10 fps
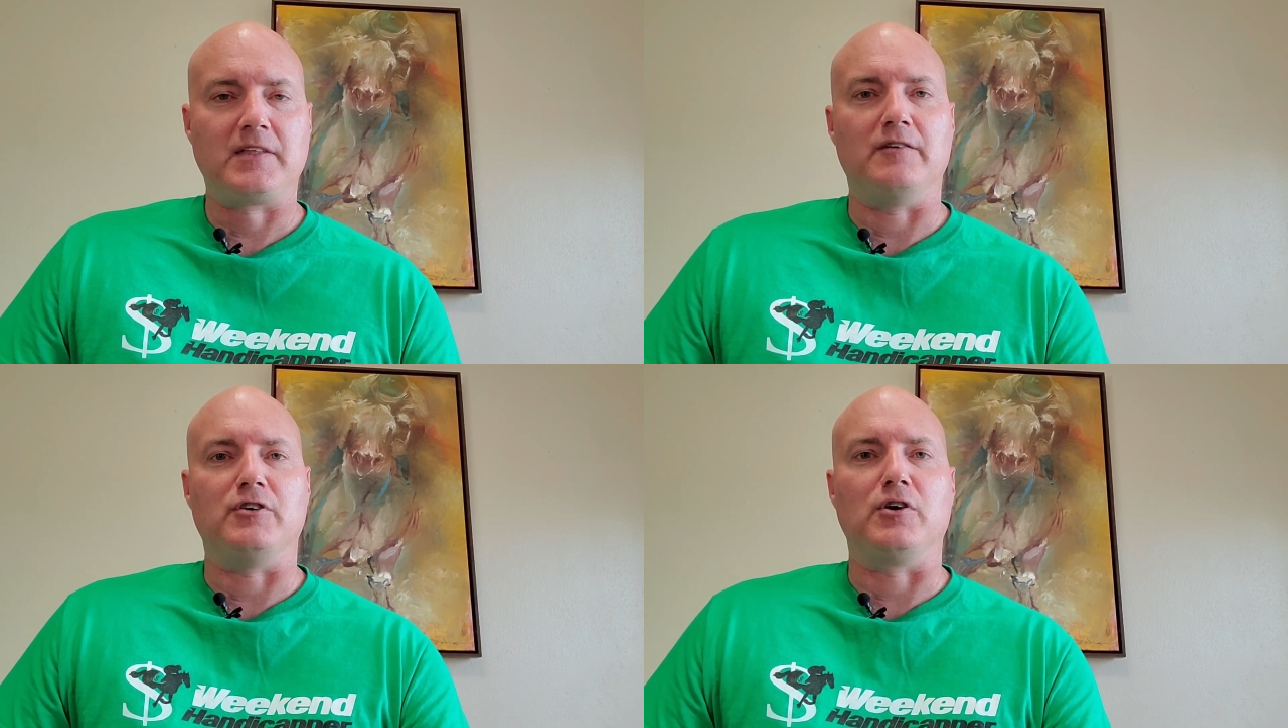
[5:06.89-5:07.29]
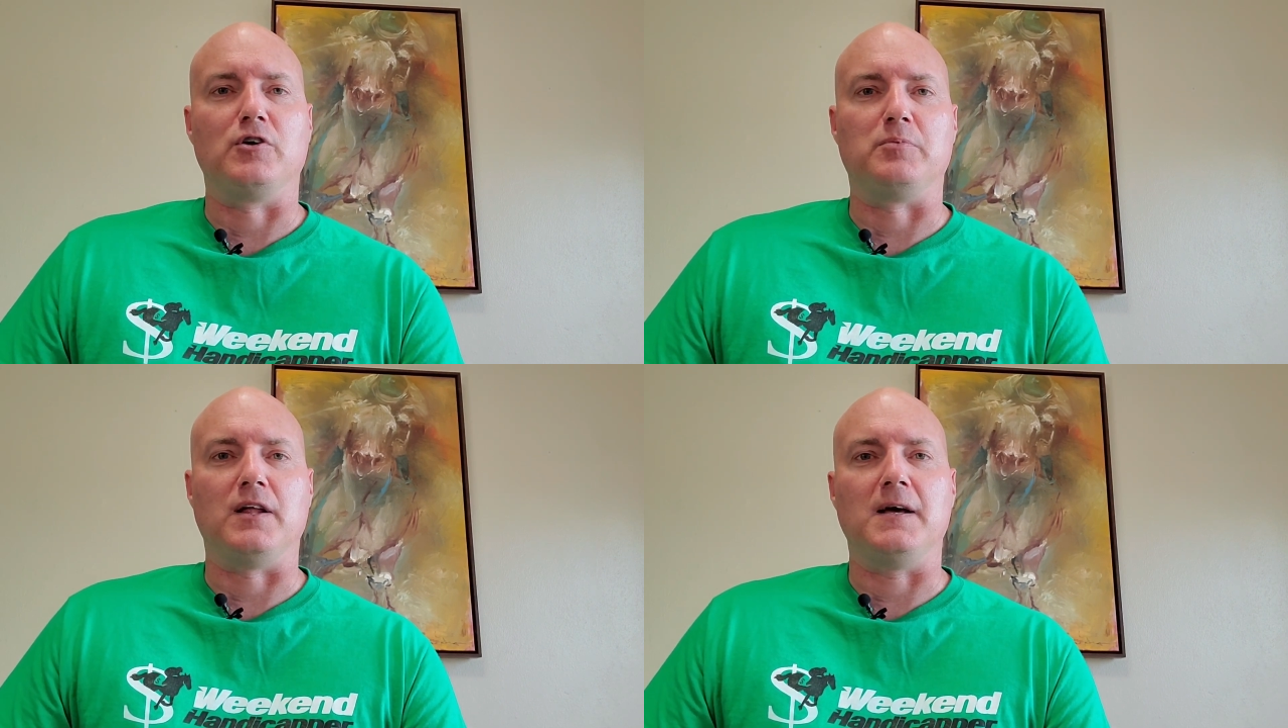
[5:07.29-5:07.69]
if you're going
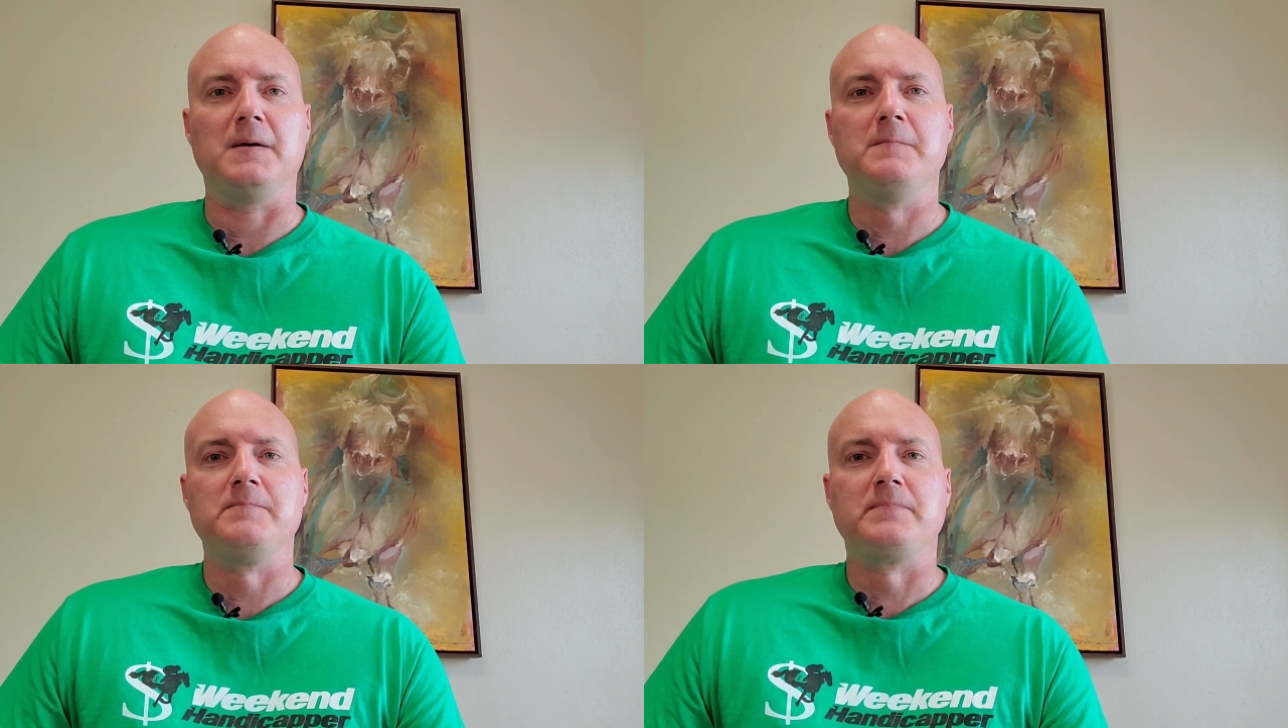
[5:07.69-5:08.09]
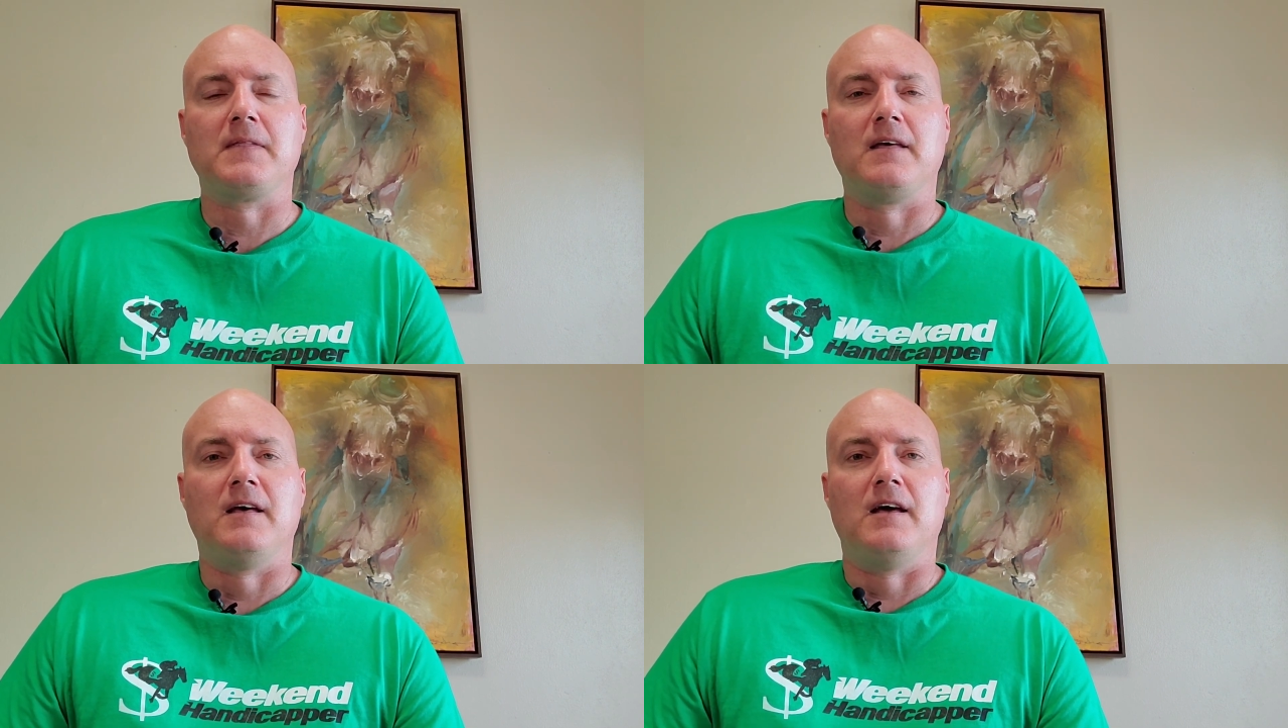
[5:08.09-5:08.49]
to play.
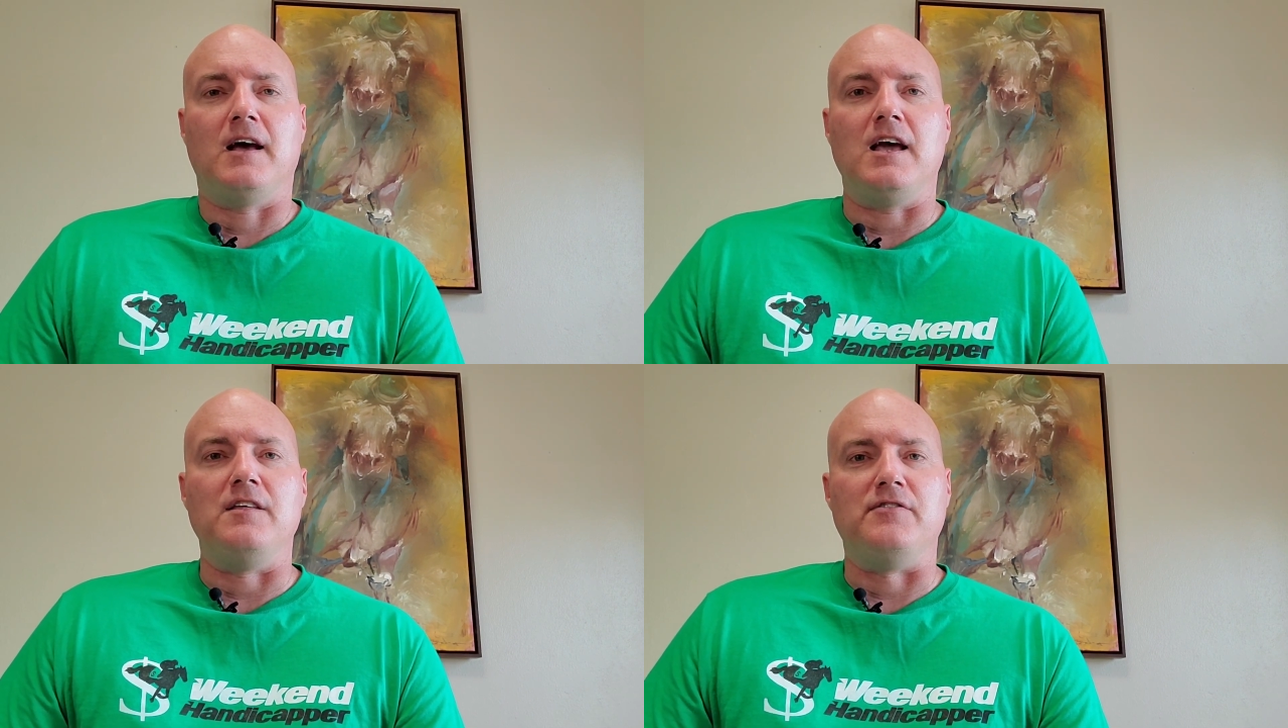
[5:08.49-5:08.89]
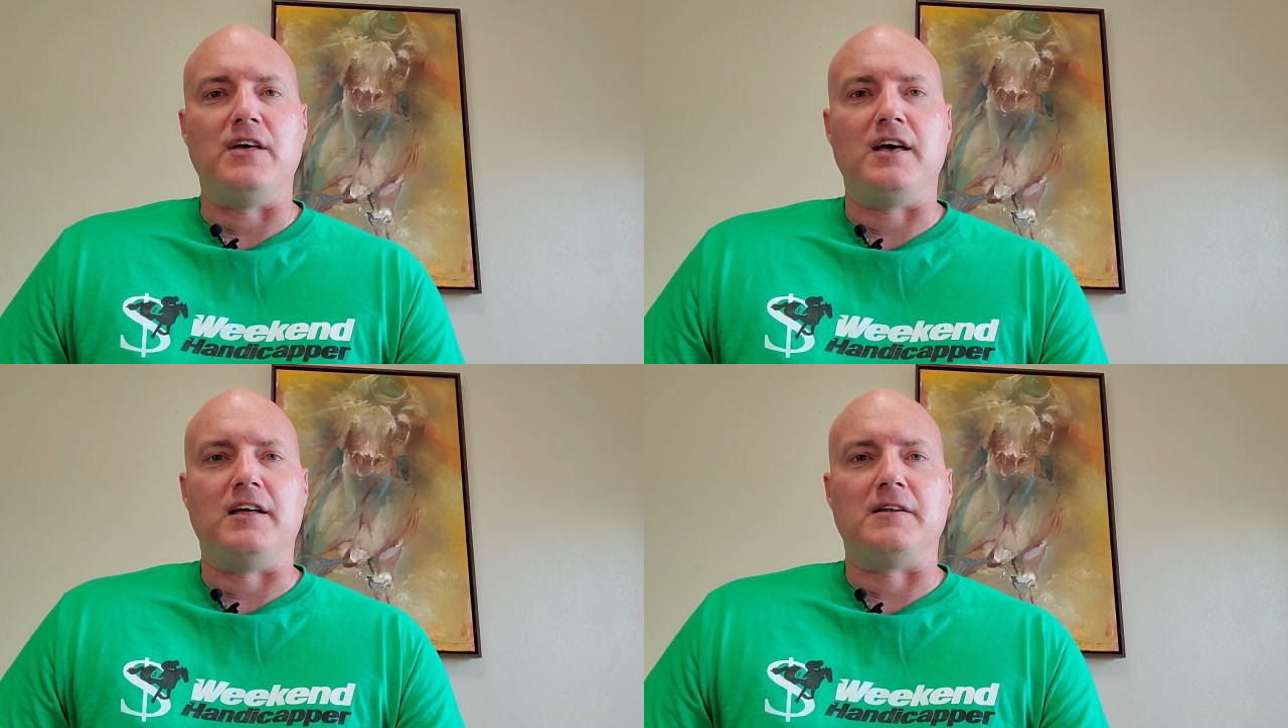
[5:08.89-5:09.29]
And
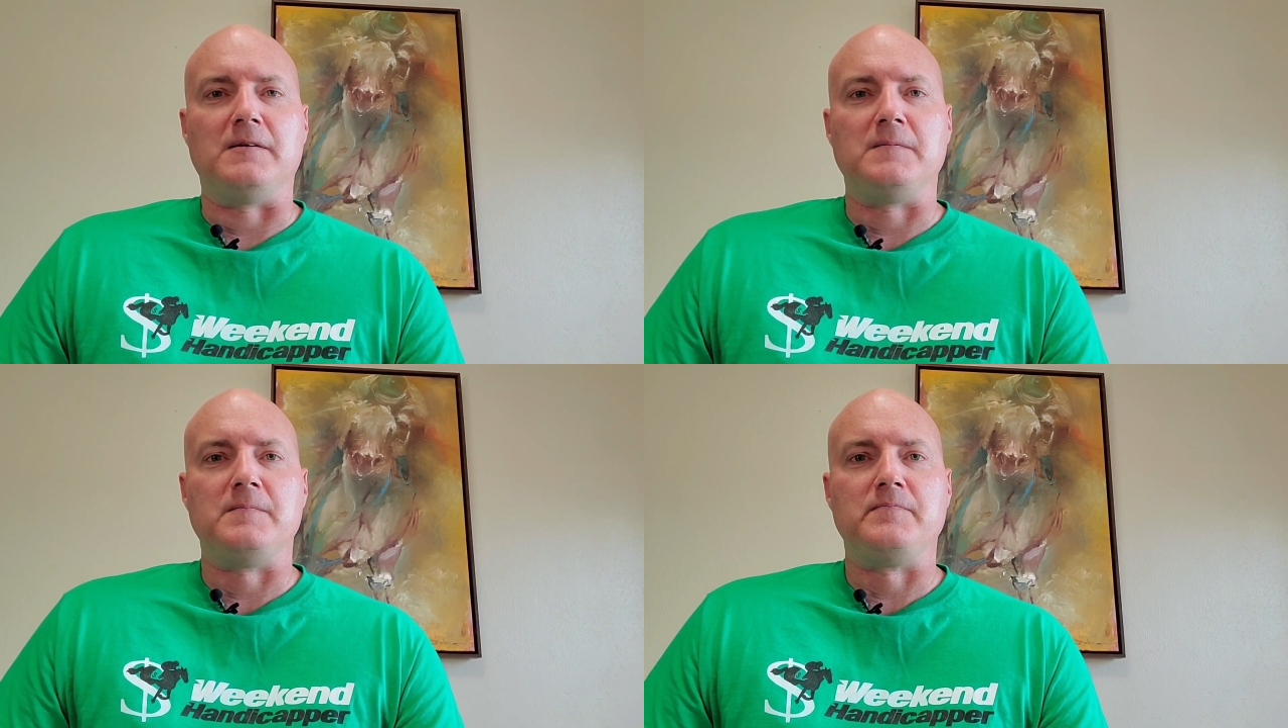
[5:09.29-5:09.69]
then